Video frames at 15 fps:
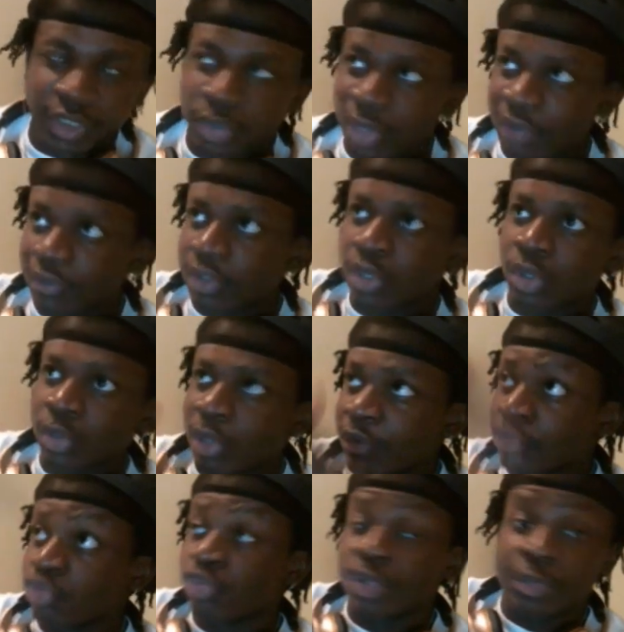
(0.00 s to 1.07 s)
You have a goal, you have
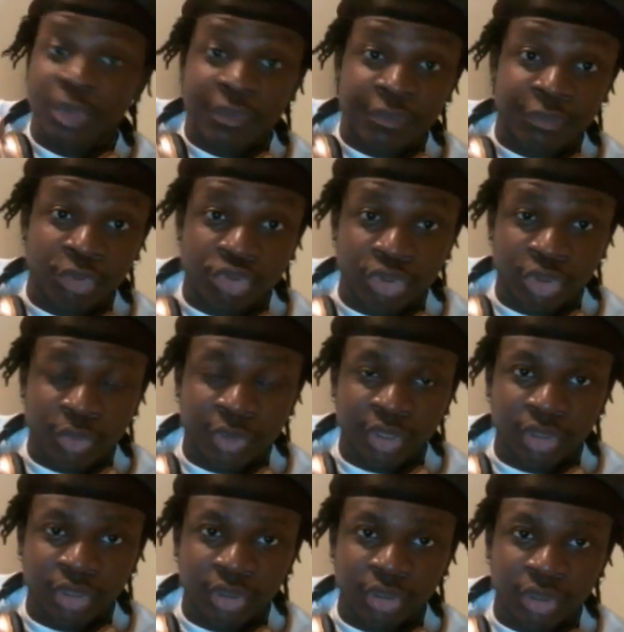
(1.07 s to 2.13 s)
a dream, you have a future you
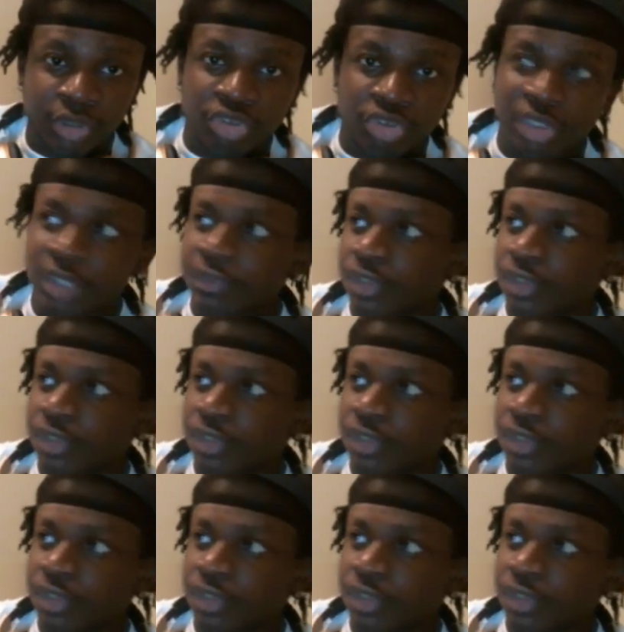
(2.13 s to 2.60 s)
want to, achieve.